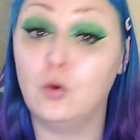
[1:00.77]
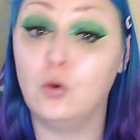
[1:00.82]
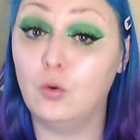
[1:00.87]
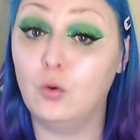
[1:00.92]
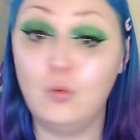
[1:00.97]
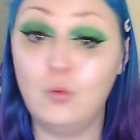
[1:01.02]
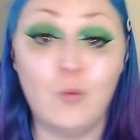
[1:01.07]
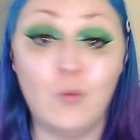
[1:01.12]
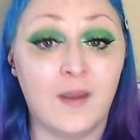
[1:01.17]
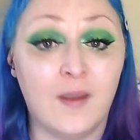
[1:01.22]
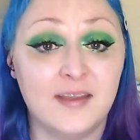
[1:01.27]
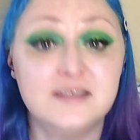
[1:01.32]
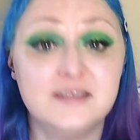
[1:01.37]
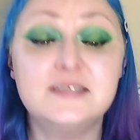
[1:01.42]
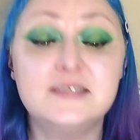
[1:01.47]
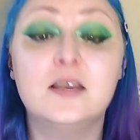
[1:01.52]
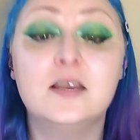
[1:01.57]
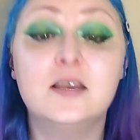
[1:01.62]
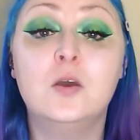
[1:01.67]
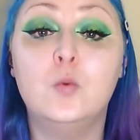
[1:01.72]

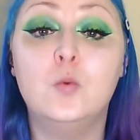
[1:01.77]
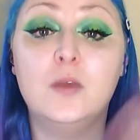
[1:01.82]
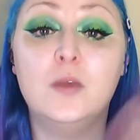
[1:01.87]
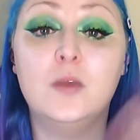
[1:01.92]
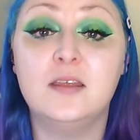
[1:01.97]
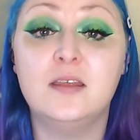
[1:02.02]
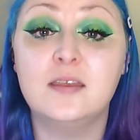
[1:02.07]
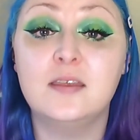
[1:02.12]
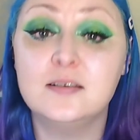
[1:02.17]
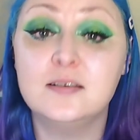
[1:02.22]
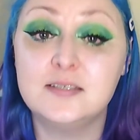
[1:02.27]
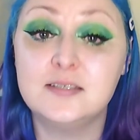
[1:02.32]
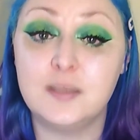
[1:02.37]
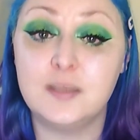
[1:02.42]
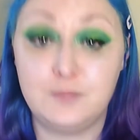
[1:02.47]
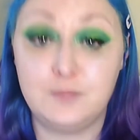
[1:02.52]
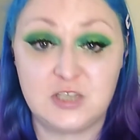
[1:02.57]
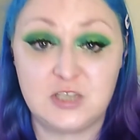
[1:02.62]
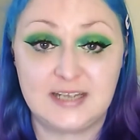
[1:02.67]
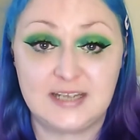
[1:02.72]
always with
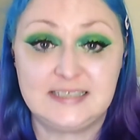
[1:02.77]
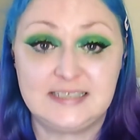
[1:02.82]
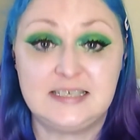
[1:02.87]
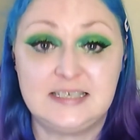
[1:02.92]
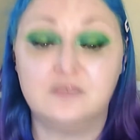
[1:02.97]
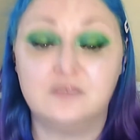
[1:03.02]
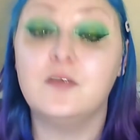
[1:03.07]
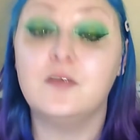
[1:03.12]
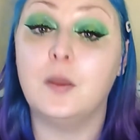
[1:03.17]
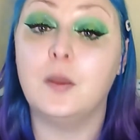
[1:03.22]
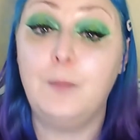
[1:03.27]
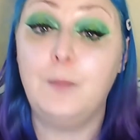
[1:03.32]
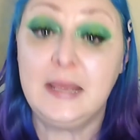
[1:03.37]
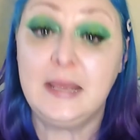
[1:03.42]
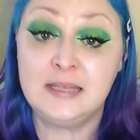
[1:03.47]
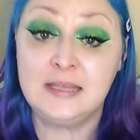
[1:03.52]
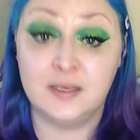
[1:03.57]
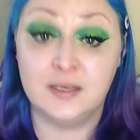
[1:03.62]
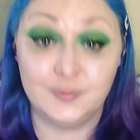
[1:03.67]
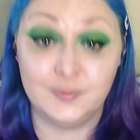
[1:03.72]
subjective
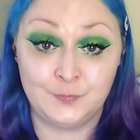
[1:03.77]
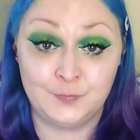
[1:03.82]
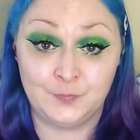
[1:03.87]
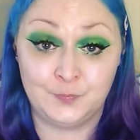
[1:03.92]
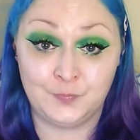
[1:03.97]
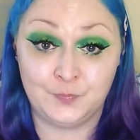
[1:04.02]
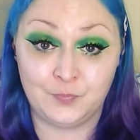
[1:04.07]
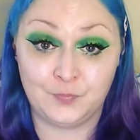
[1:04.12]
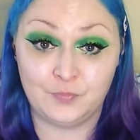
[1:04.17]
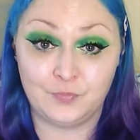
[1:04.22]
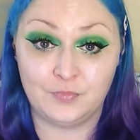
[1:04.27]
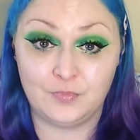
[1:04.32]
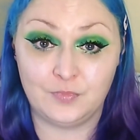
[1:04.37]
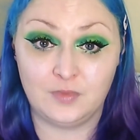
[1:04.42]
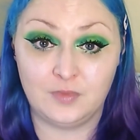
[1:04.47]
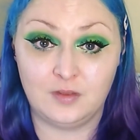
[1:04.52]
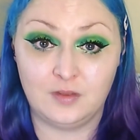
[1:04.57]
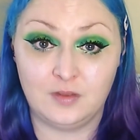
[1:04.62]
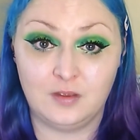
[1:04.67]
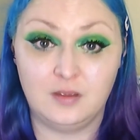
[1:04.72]
opinion.
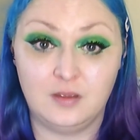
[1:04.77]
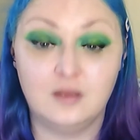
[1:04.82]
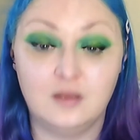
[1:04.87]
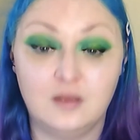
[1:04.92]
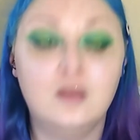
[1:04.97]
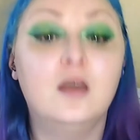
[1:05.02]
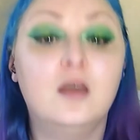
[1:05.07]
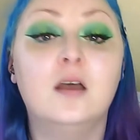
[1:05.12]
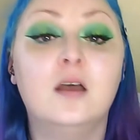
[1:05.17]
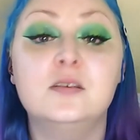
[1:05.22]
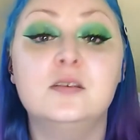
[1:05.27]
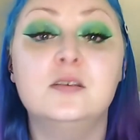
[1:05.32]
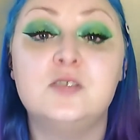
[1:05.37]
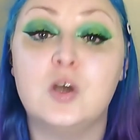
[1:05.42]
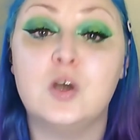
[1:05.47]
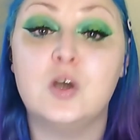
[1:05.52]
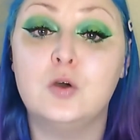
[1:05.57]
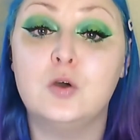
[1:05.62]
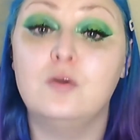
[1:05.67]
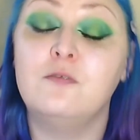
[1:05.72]

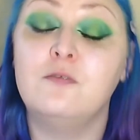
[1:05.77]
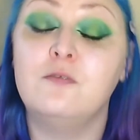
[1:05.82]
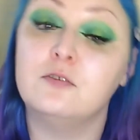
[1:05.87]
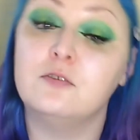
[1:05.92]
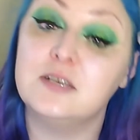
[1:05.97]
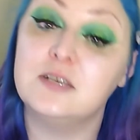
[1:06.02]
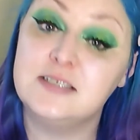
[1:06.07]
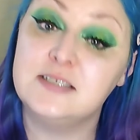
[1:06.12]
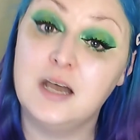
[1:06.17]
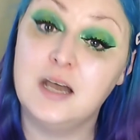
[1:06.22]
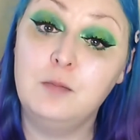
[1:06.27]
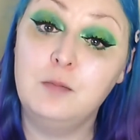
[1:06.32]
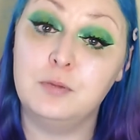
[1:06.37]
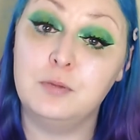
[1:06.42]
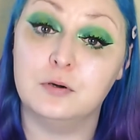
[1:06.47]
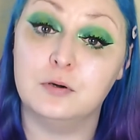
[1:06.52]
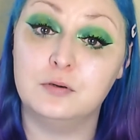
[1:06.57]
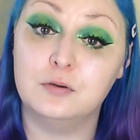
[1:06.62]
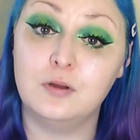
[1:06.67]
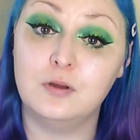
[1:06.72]
So, for
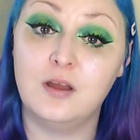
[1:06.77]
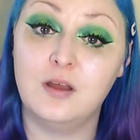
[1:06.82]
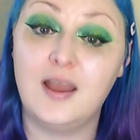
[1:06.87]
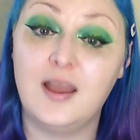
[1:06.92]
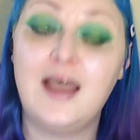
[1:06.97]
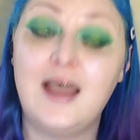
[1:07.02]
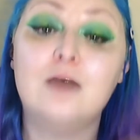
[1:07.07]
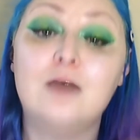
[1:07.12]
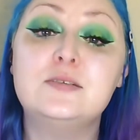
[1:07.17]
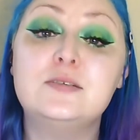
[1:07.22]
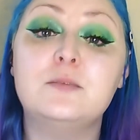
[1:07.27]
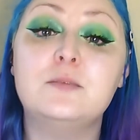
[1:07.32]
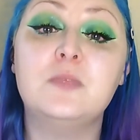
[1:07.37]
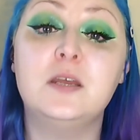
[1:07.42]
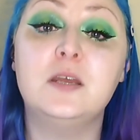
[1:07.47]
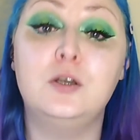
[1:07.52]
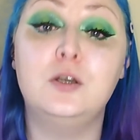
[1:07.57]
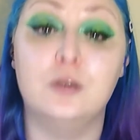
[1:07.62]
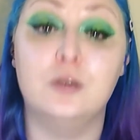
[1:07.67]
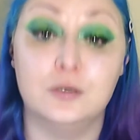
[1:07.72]
example, how
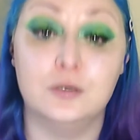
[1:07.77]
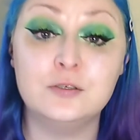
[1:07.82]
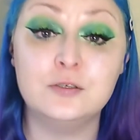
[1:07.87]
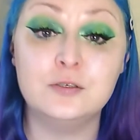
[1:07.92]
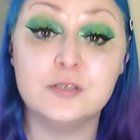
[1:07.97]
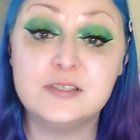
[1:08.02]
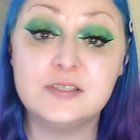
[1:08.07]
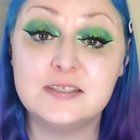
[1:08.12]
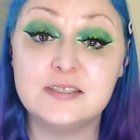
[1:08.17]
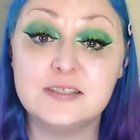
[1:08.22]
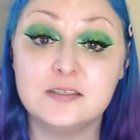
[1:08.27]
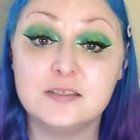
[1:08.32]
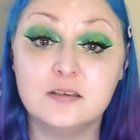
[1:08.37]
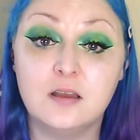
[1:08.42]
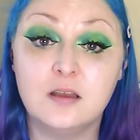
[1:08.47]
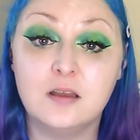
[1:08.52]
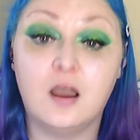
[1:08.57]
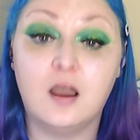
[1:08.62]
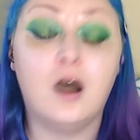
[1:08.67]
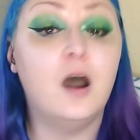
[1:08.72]
something looks,
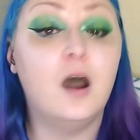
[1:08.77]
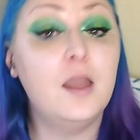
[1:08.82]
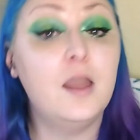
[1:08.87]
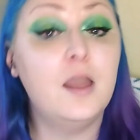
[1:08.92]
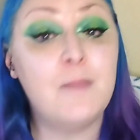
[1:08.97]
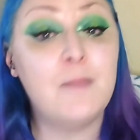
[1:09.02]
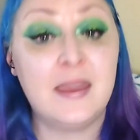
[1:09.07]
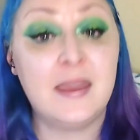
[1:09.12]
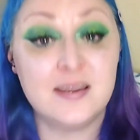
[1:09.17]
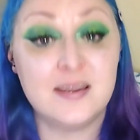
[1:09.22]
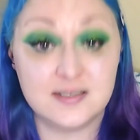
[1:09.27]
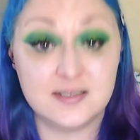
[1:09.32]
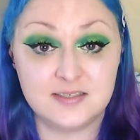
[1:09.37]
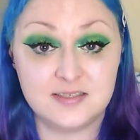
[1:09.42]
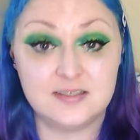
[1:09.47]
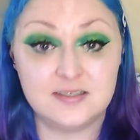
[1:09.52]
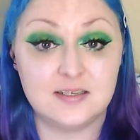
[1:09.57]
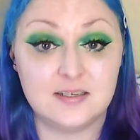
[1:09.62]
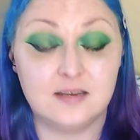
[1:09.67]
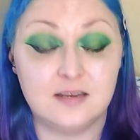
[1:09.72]
I may
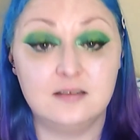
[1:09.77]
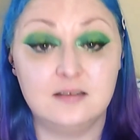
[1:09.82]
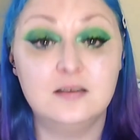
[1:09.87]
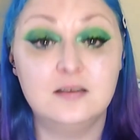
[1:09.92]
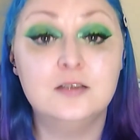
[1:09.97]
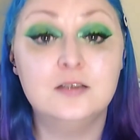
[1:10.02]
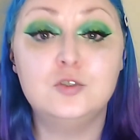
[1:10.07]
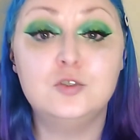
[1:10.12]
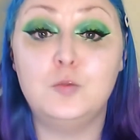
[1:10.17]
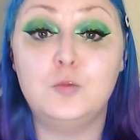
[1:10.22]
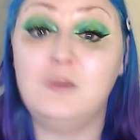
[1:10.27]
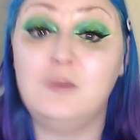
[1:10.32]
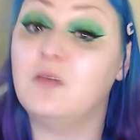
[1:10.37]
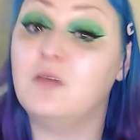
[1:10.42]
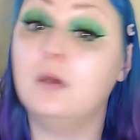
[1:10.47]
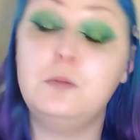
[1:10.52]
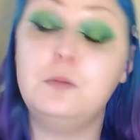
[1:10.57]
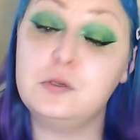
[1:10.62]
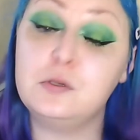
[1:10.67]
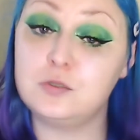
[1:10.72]
consider to be very
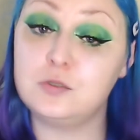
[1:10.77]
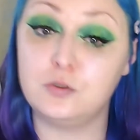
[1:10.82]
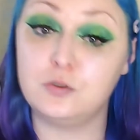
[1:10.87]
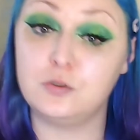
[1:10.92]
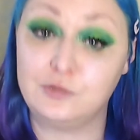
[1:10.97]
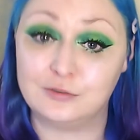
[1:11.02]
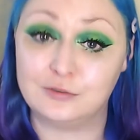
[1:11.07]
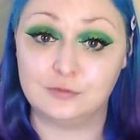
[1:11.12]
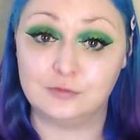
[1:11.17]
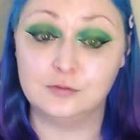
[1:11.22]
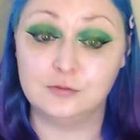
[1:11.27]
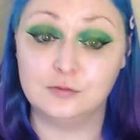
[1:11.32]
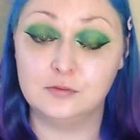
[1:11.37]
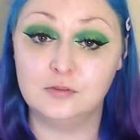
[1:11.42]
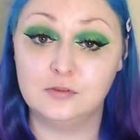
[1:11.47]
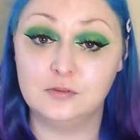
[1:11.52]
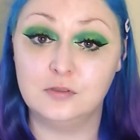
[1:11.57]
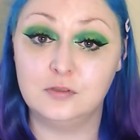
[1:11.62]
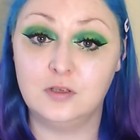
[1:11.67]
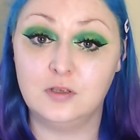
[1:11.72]
beautiful,
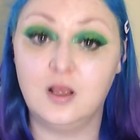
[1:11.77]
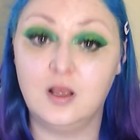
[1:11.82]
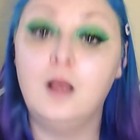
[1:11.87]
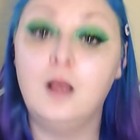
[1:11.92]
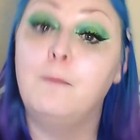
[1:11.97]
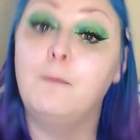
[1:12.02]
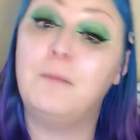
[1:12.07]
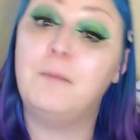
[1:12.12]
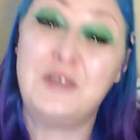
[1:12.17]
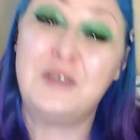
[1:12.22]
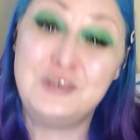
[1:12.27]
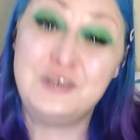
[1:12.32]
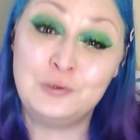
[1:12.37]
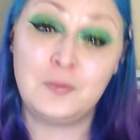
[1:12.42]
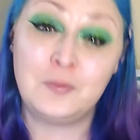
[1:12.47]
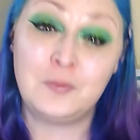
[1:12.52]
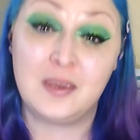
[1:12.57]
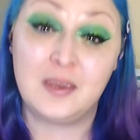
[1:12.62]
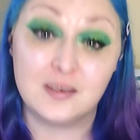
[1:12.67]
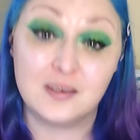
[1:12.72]
but you
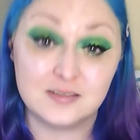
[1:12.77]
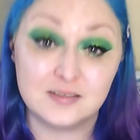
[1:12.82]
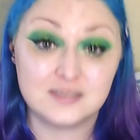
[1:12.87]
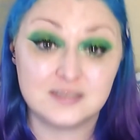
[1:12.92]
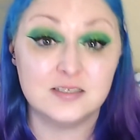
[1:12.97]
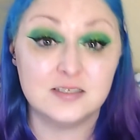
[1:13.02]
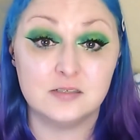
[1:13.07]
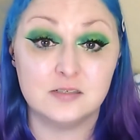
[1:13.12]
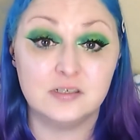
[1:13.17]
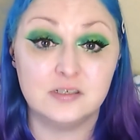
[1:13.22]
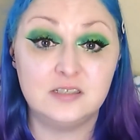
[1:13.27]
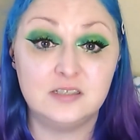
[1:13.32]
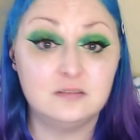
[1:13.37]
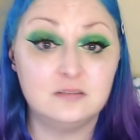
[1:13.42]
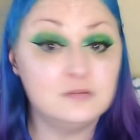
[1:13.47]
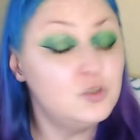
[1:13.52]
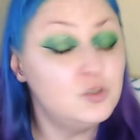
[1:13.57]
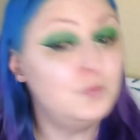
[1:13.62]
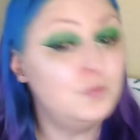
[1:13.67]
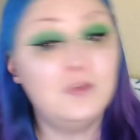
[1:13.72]
may consider it
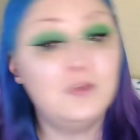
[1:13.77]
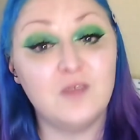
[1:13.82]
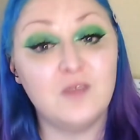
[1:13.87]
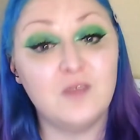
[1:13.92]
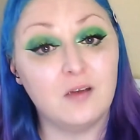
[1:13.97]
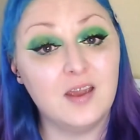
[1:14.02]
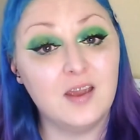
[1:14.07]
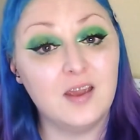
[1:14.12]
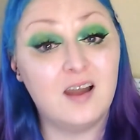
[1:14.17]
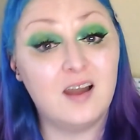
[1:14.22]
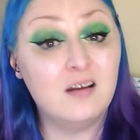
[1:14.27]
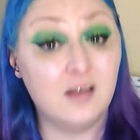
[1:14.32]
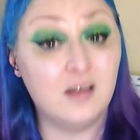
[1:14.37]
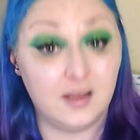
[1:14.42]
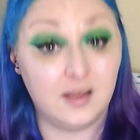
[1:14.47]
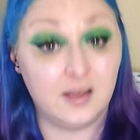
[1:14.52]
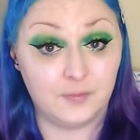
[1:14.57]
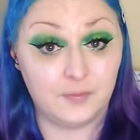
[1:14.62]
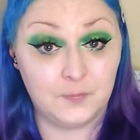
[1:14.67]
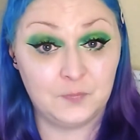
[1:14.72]
to be very
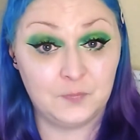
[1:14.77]
ugly.